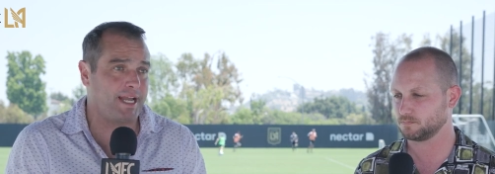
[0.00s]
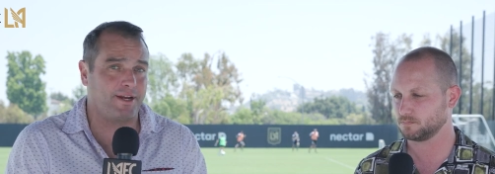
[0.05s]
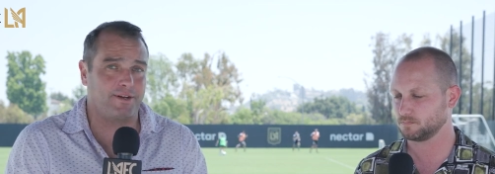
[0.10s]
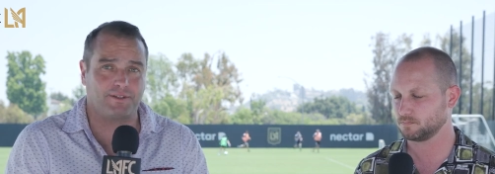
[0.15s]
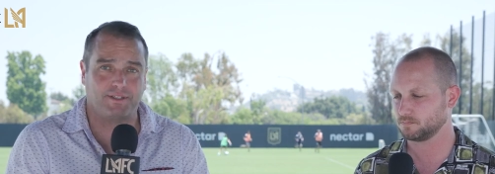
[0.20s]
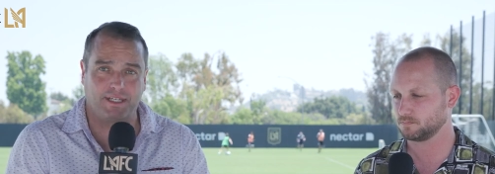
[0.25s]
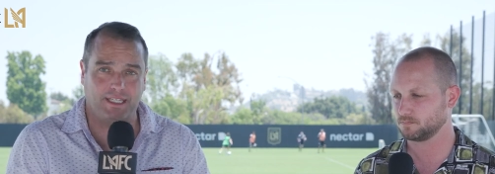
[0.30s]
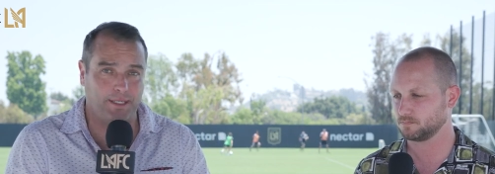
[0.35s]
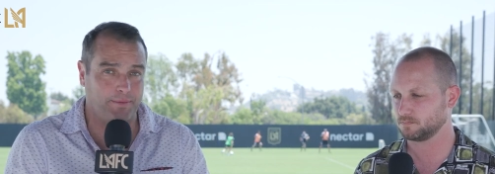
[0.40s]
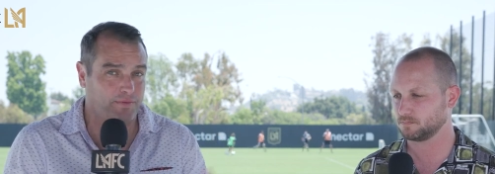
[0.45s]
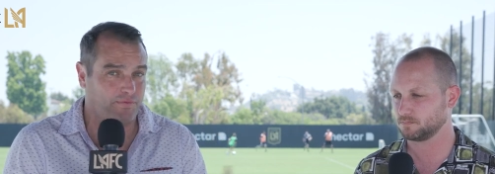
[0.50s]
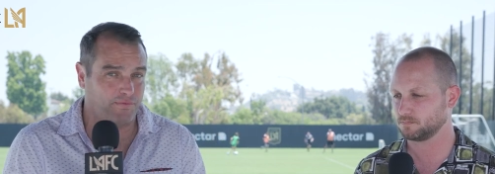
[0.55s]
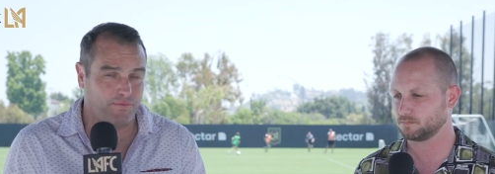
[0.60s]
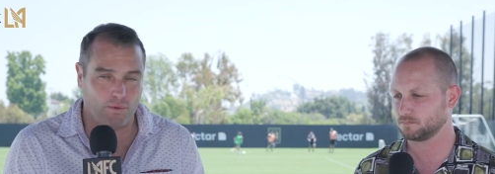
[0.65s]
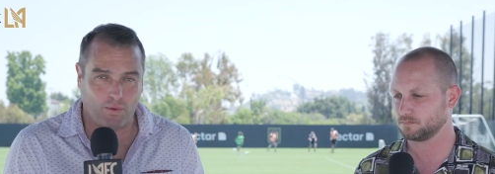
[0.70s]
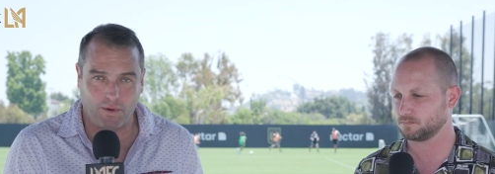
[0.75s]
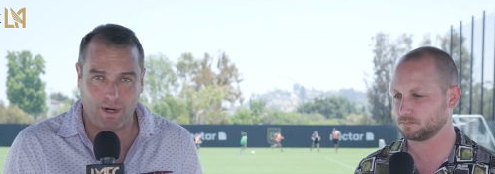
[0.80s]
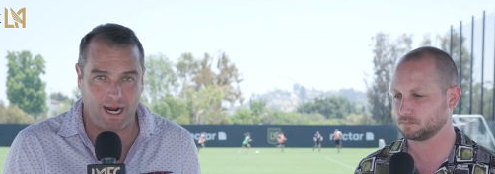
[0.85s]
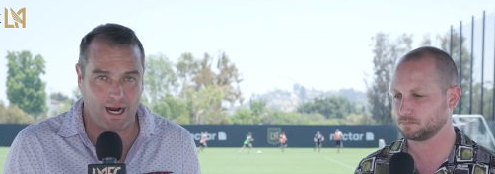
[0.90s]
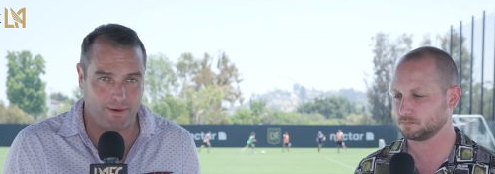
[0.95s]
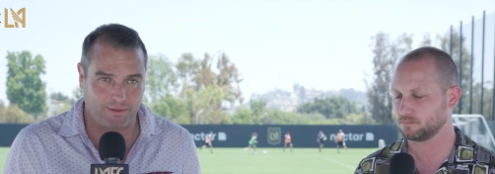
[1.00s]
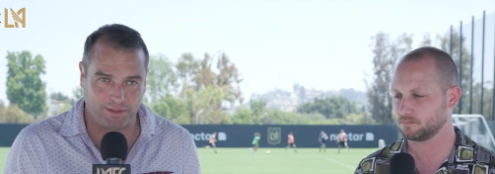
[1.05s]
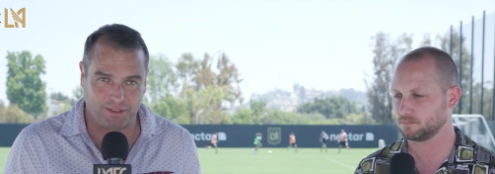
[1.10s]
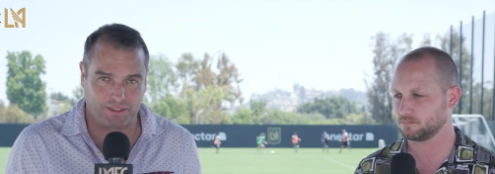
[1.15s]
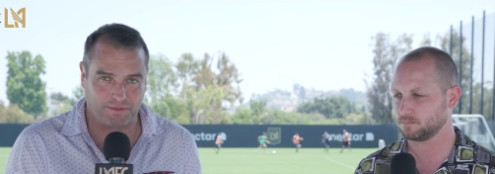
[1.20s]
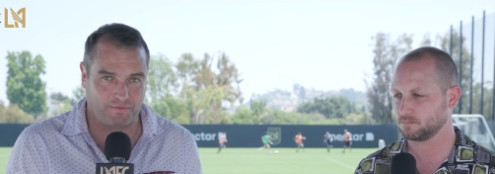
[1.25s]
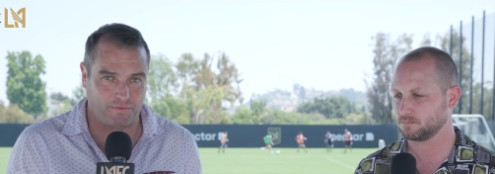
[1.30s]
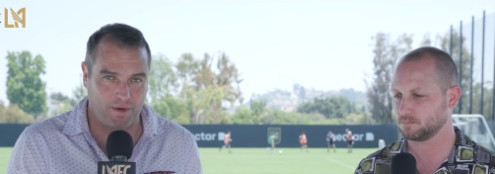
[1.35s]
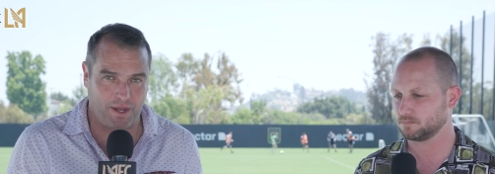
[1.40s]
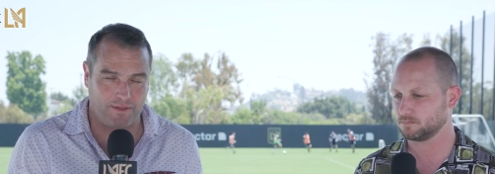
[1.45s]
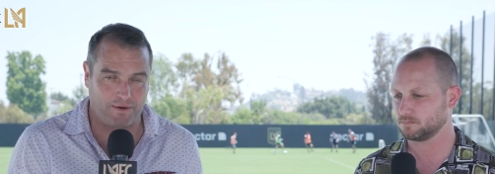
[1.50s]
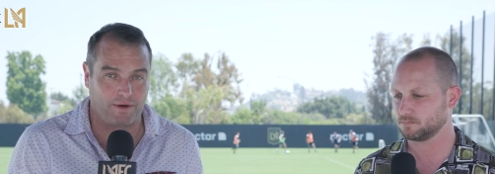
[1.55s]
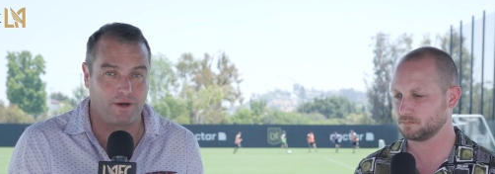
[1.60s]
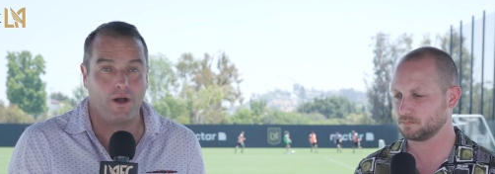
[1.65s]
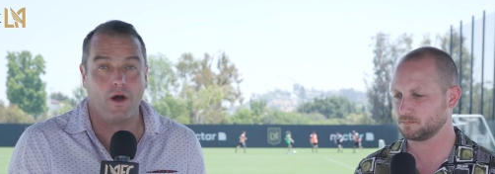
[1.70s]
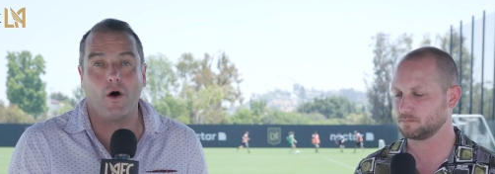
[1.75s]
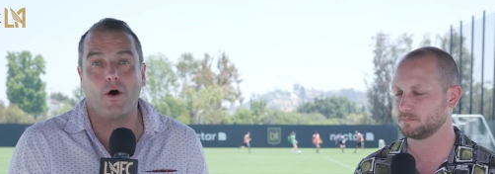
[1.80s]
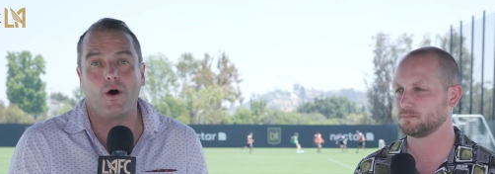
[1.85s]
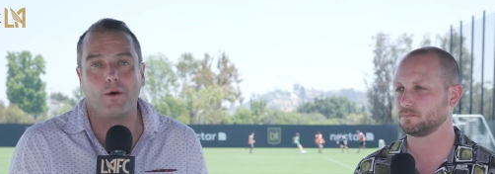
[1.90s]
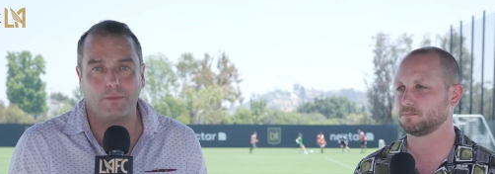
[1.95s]
Speaker 1: You're dealing with 4 hours of weather,
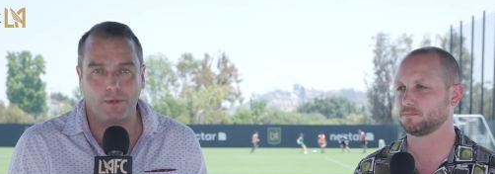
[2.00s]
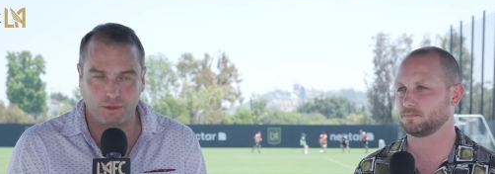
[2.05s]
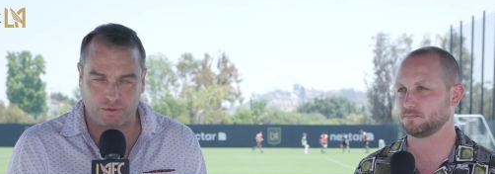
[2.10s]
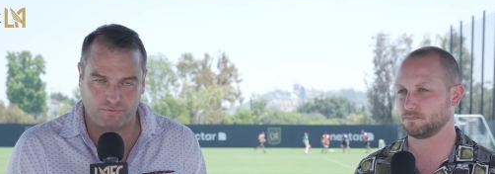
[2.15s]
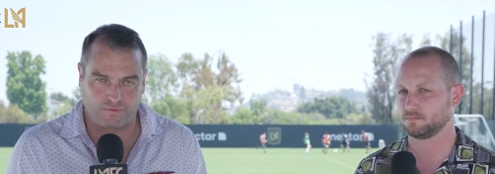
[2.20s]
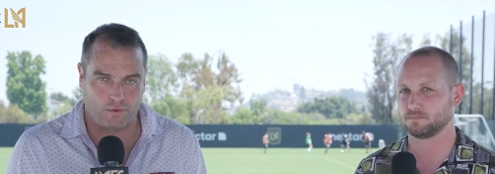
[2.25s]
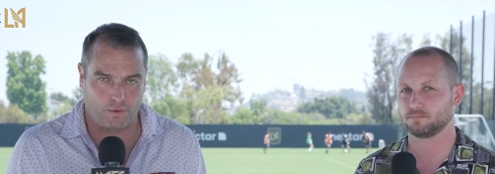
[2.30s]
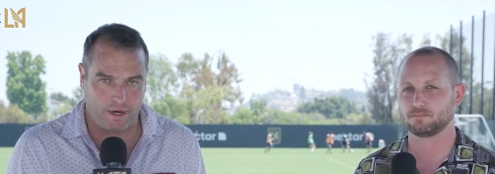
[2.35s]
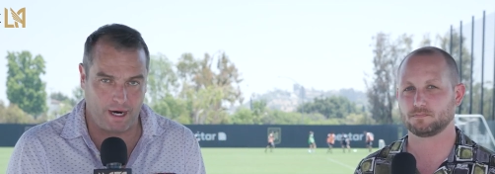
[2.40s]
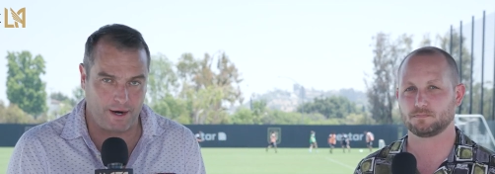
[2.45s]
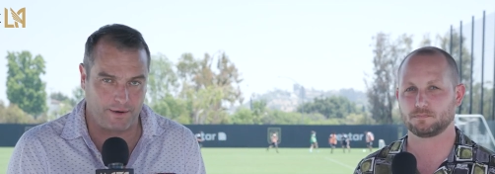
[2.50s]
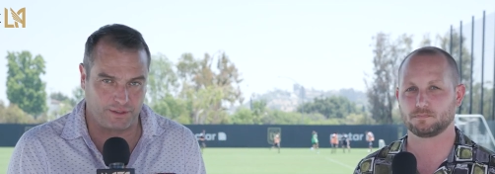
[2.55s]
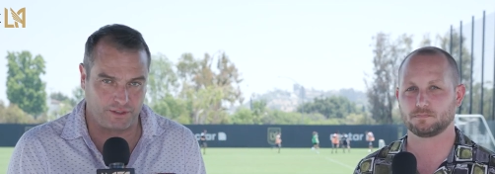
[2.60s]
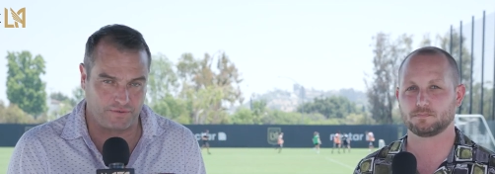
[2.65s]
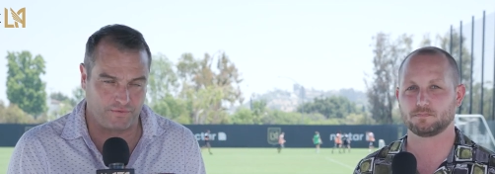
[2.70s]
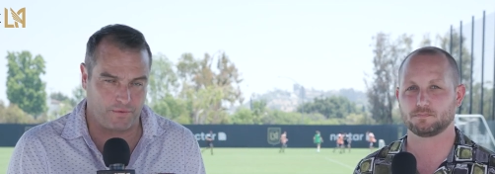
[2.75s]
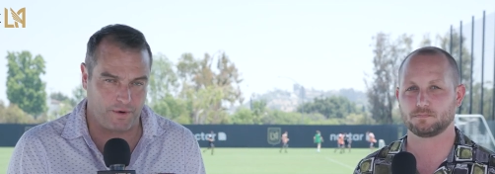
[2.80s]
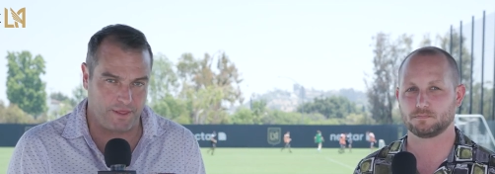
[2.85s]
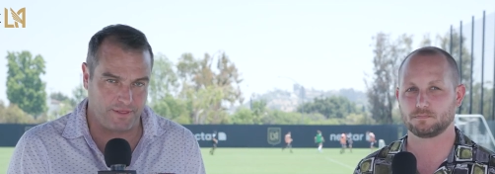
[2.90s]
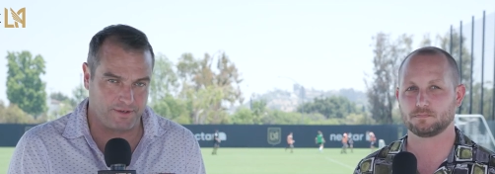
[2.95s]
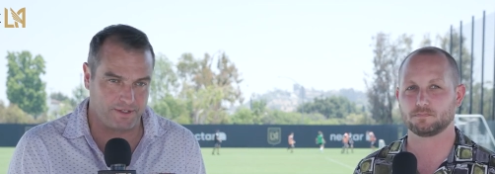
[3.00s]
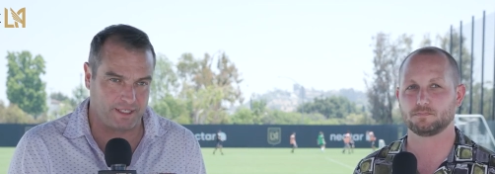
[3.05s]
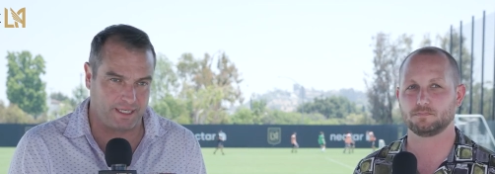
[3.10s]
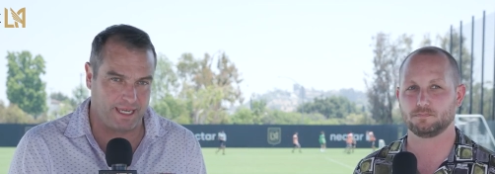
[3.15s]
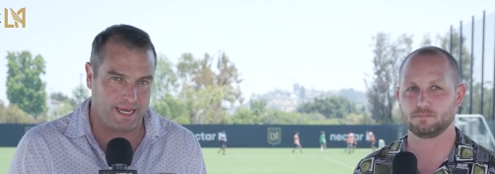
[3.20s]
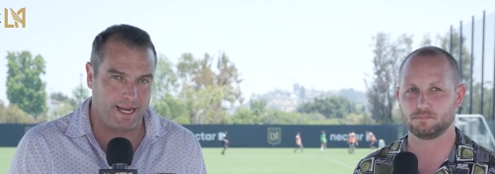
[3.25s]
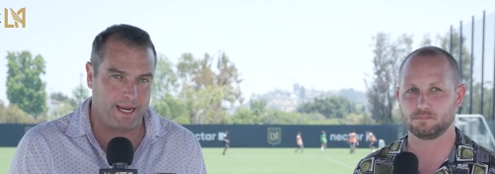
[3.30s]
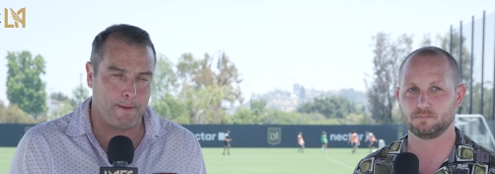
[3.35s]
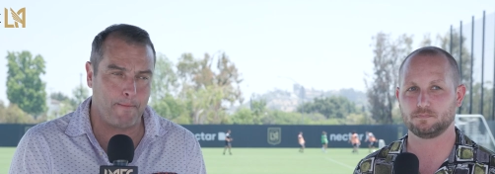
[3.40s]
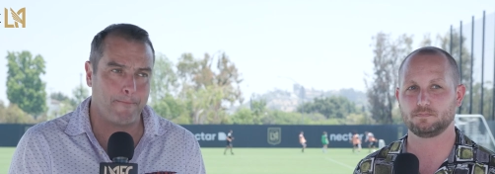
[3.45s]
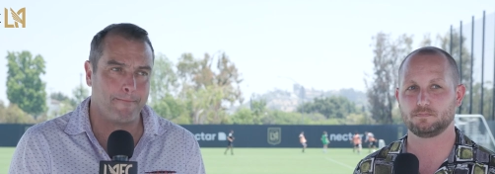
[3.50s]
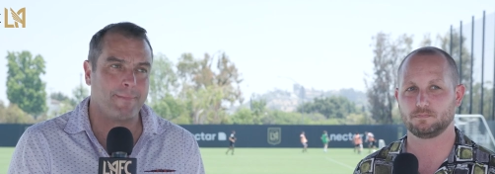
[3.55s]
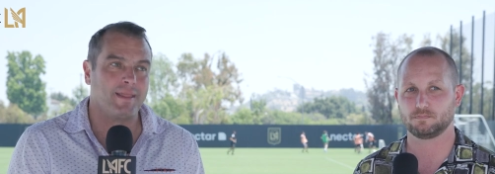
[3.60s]
almost 4 hours of weather delay.